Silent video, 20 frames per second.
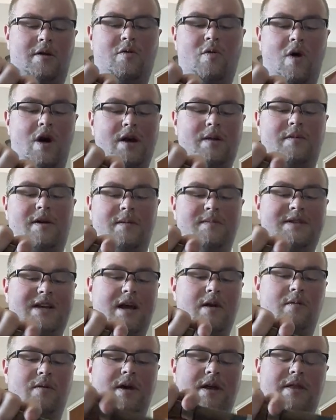Quantum comes
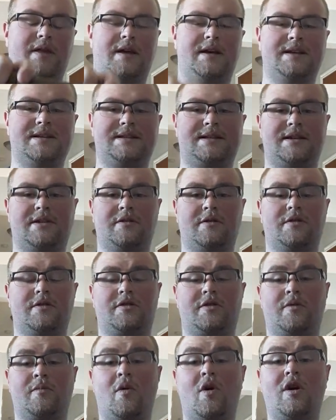out with is
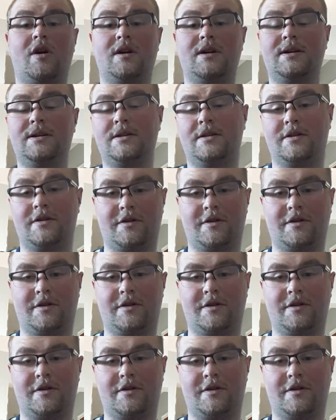they're more